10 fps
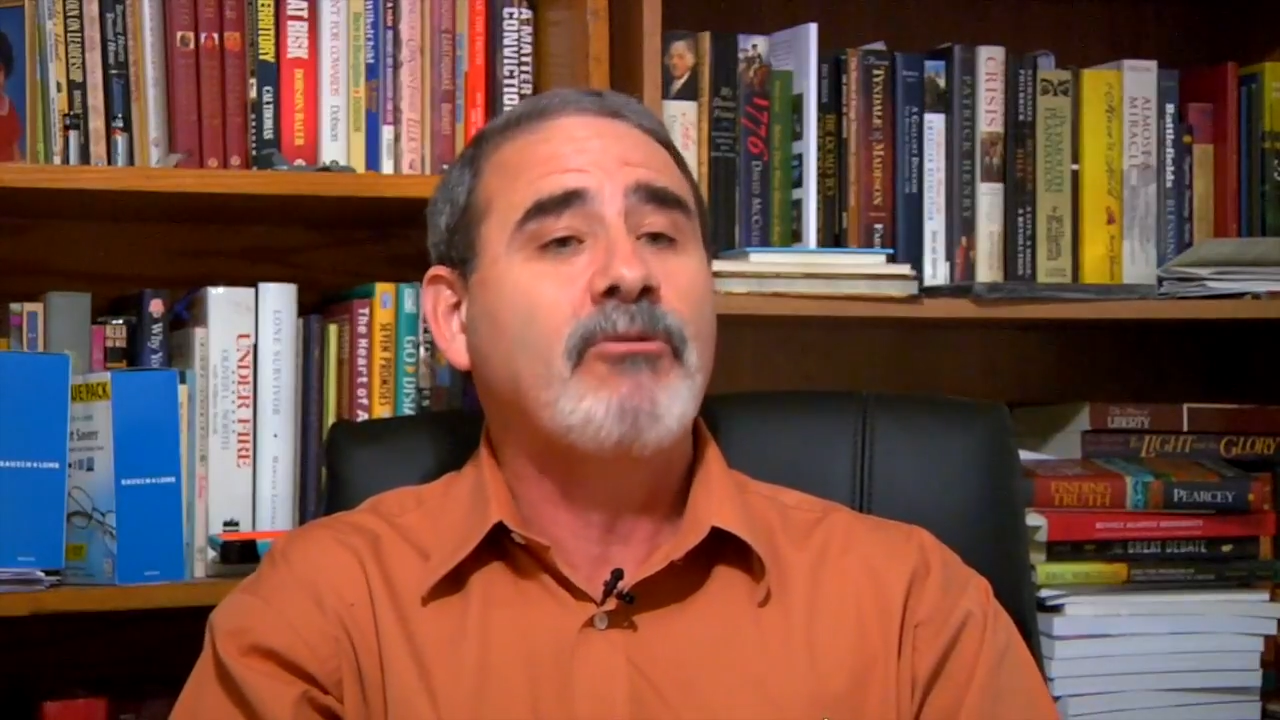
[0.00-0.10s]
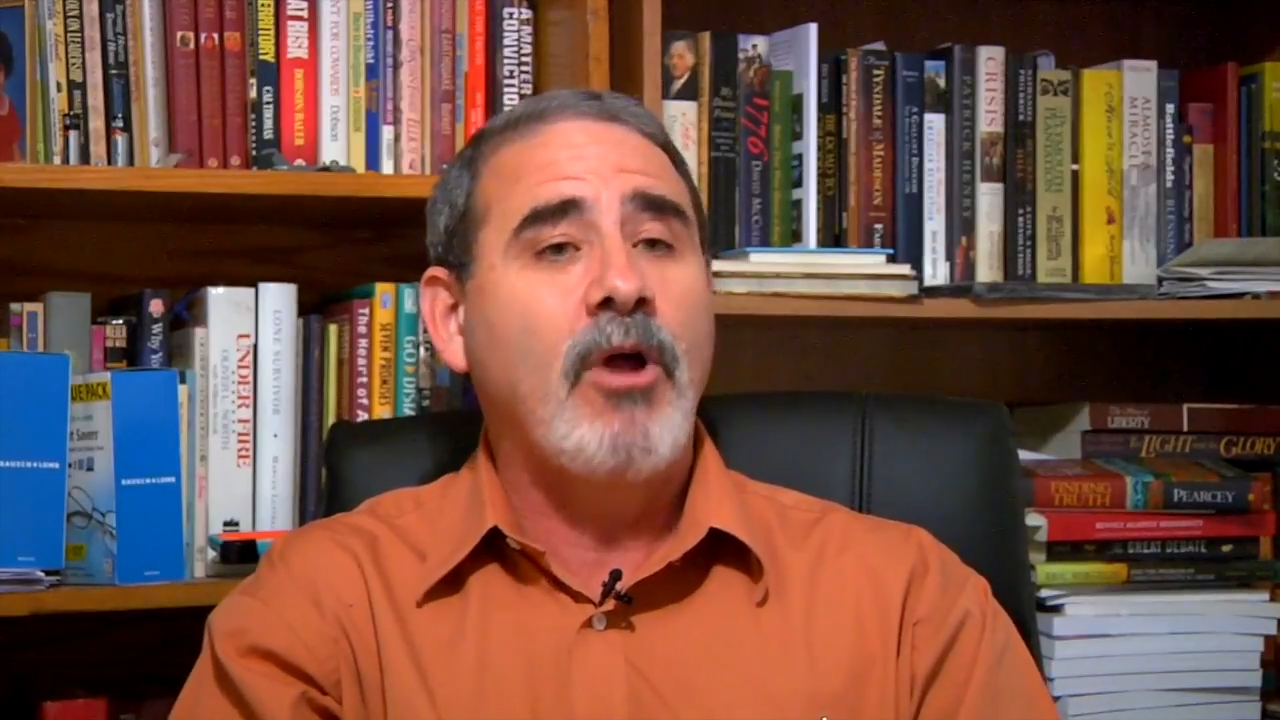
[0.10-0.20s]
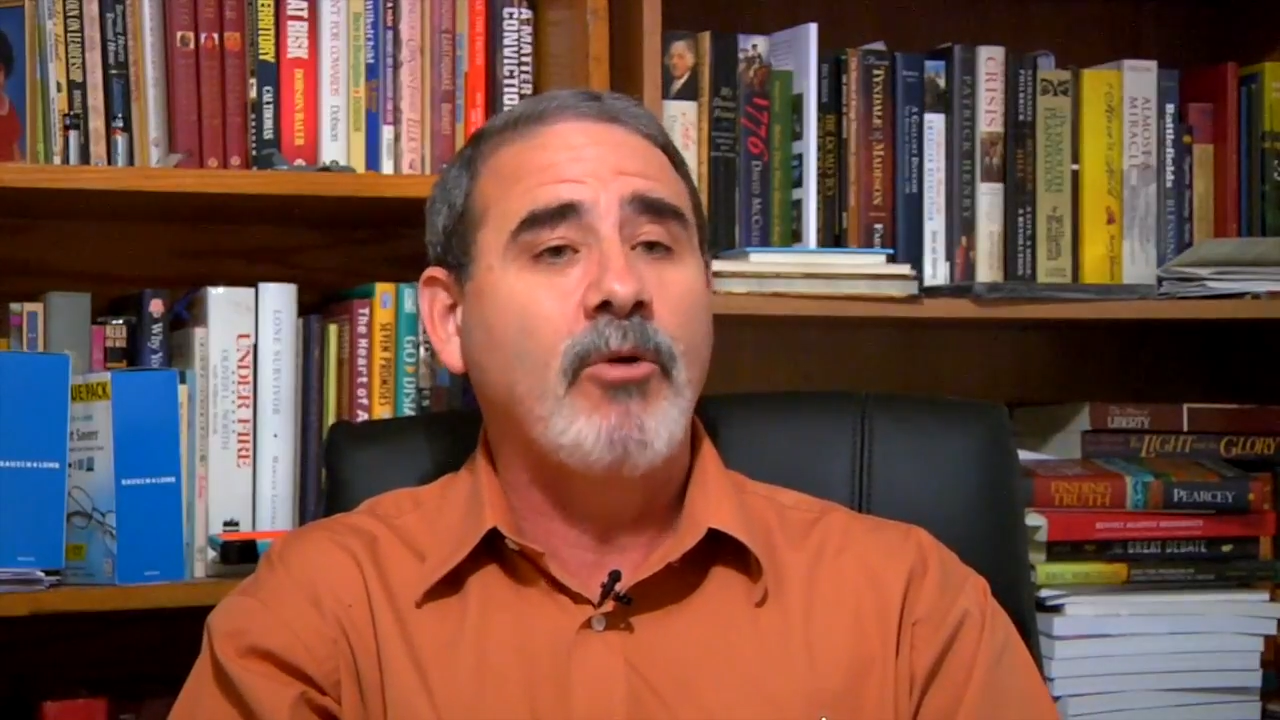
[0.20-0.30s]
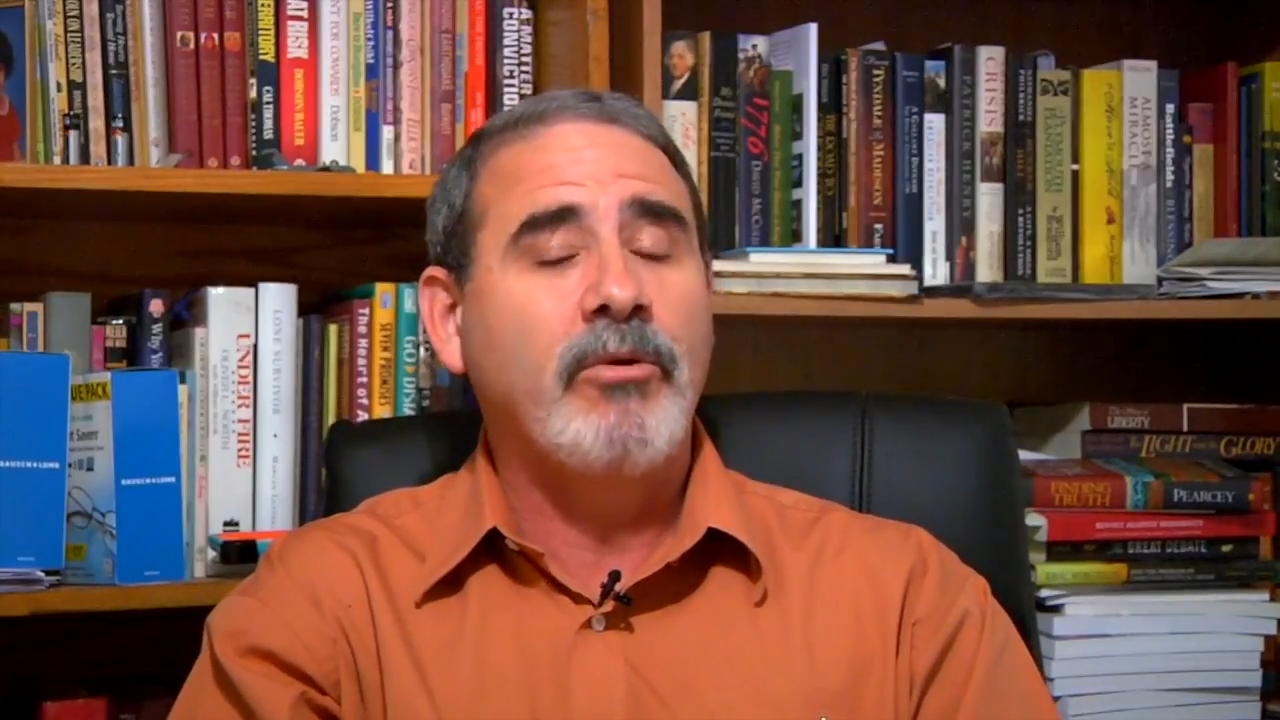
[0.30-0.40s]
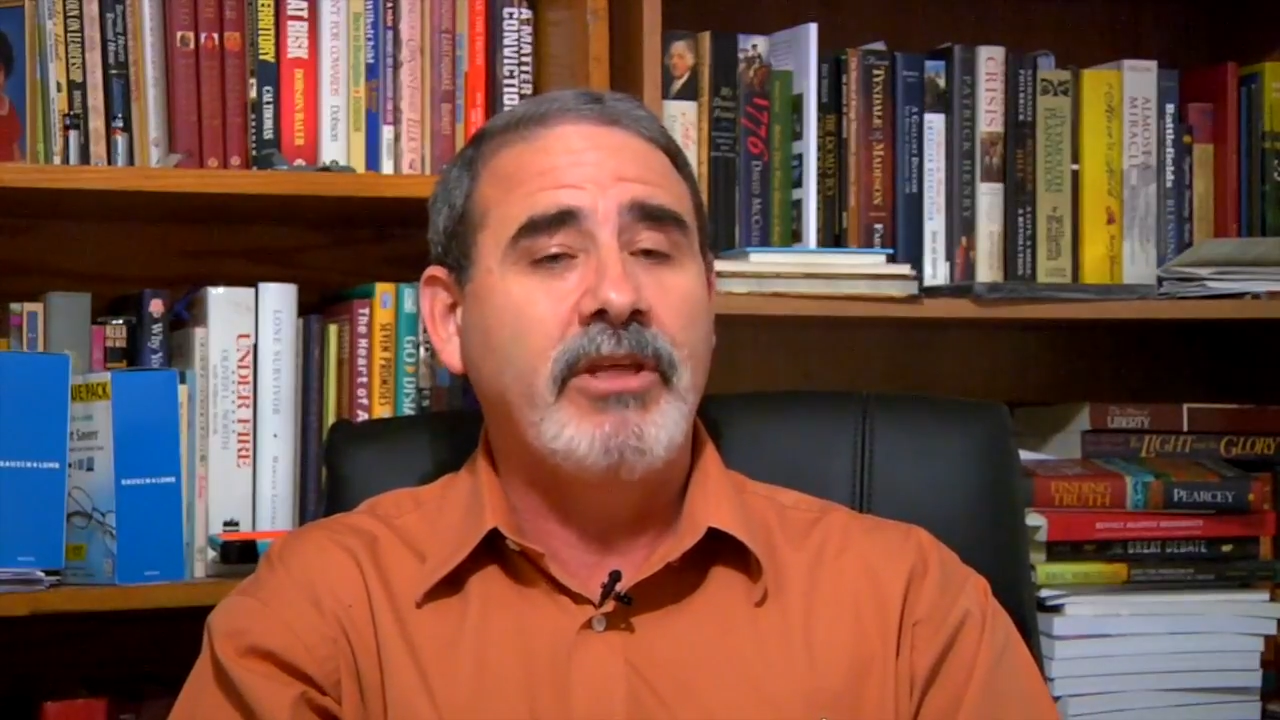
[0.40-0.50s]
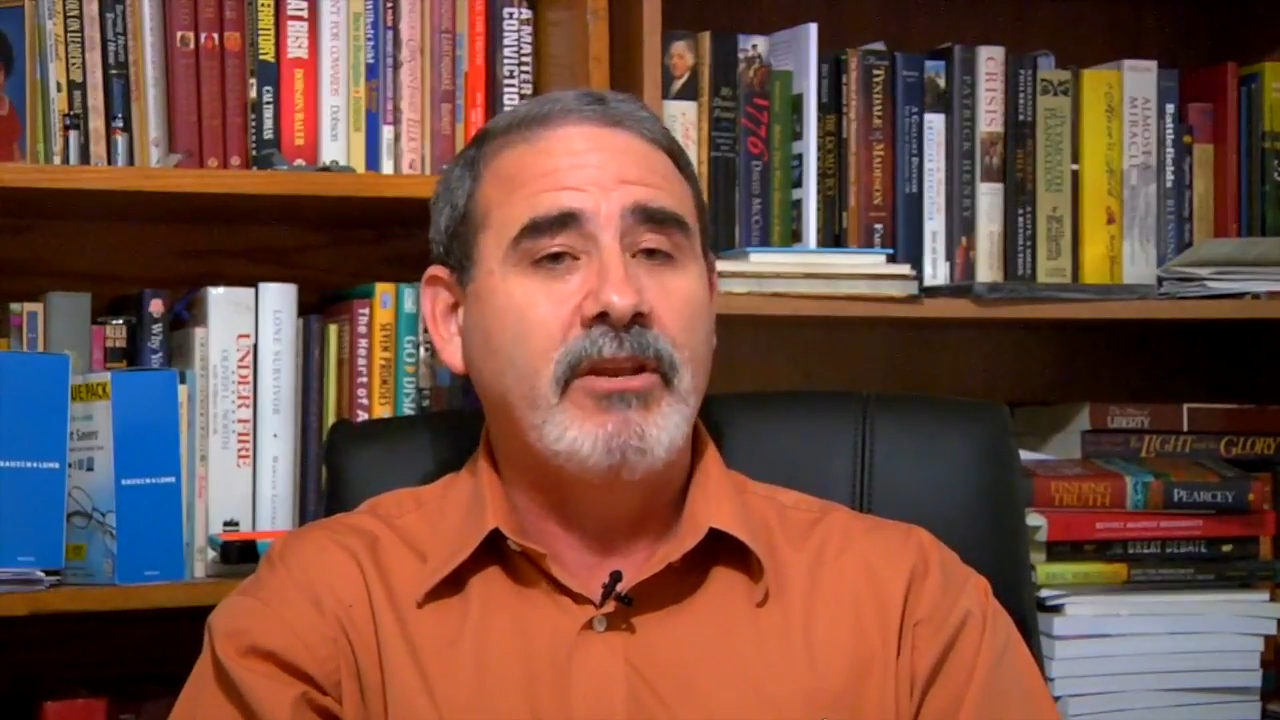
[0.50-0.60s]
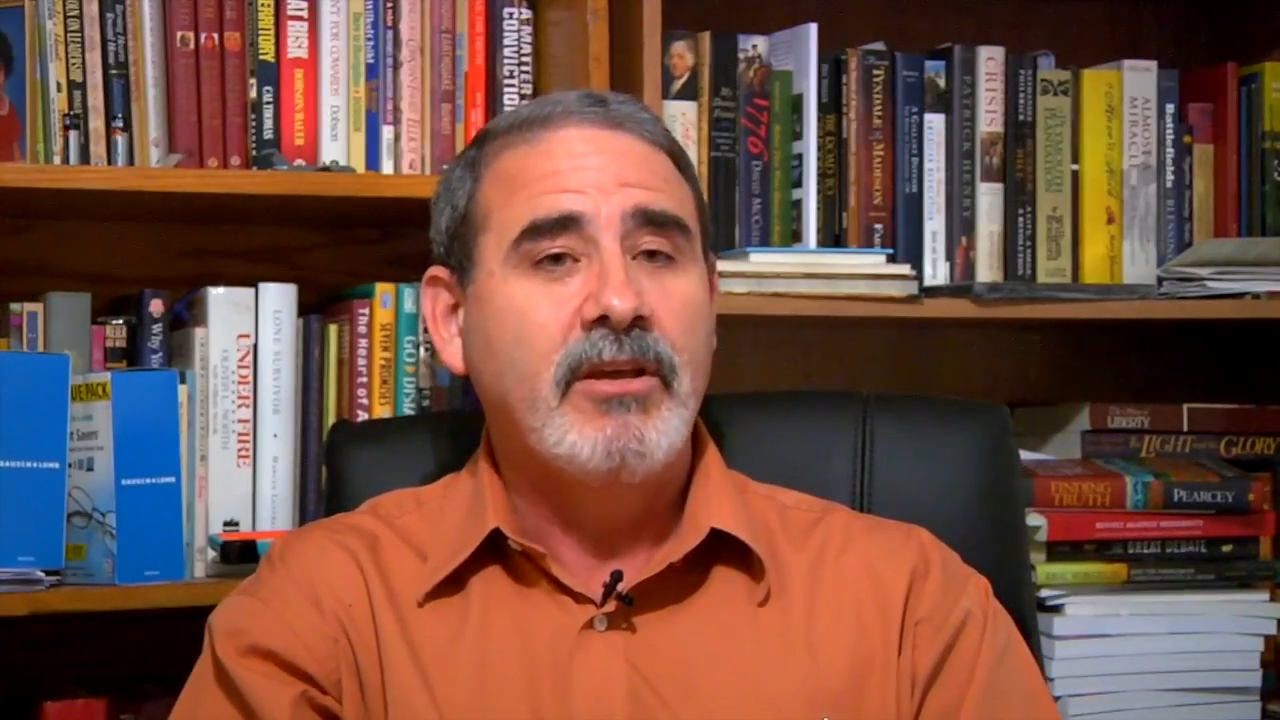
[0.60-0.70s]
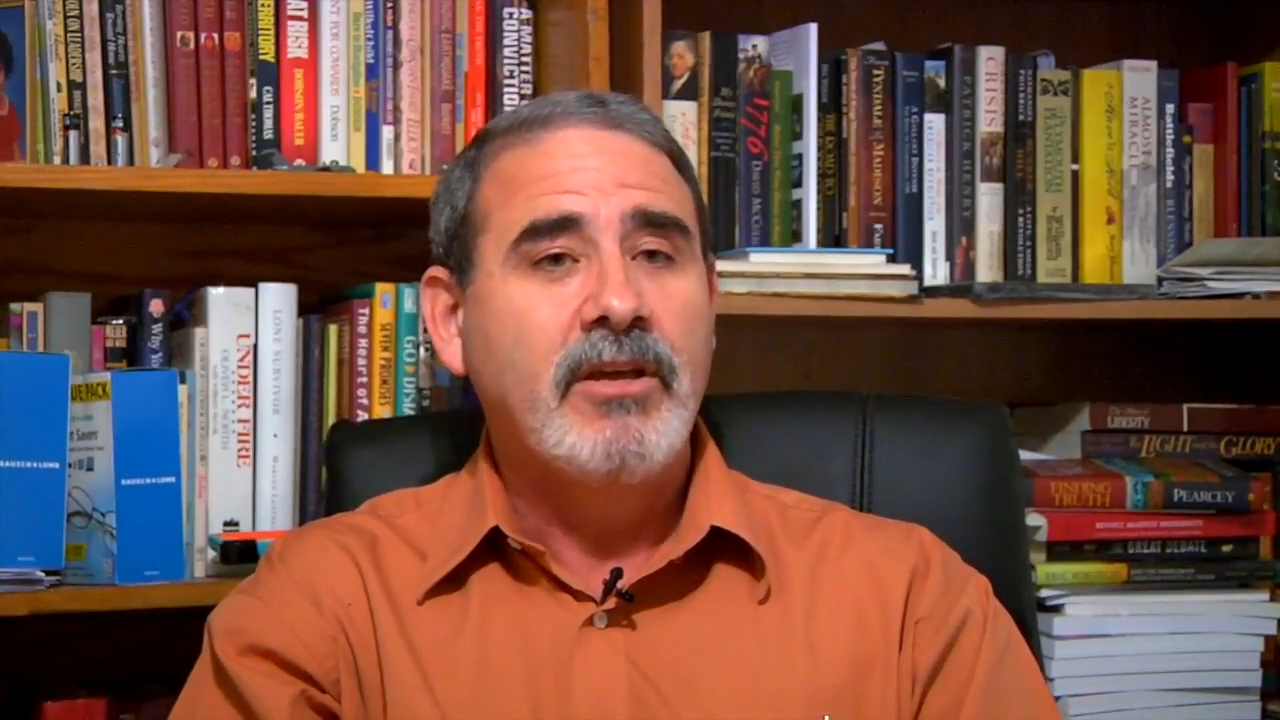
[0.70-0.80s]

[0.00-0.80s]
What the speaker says: wrong with it.